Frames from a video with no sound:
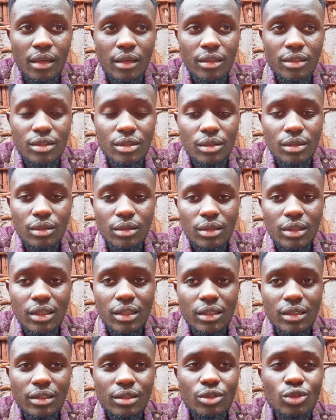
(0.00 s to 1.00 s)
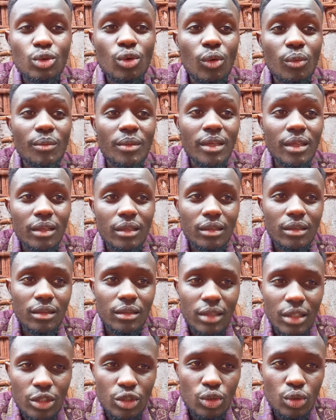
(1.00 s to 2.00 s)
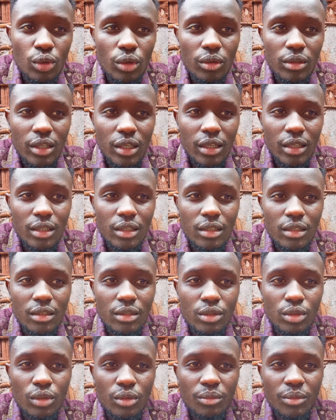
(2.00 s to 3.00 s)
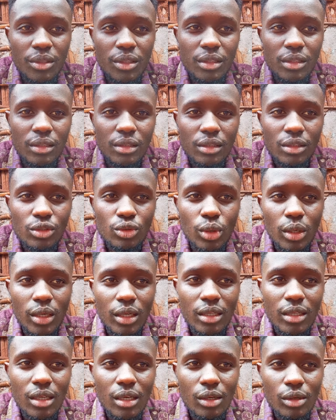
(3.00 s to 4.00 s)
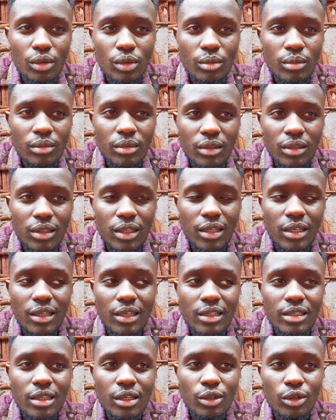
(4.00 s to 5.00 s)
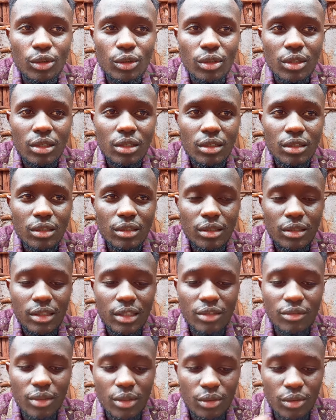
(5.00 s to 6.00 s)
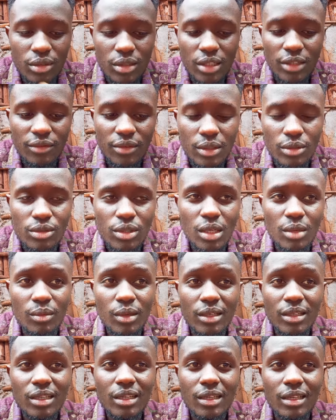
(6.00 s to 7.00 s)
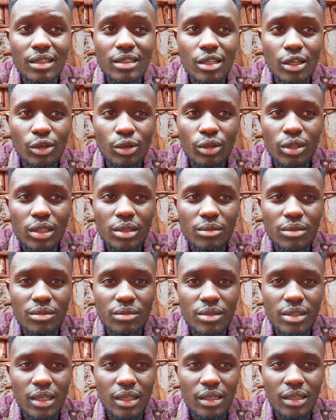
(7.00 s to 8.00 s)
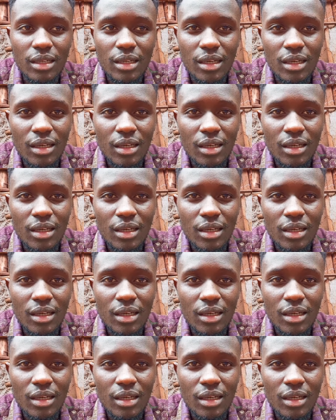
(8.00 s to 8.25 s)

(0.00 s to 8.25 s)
So they took me they took they took me to another room then later called Given was left outside but they later called him inside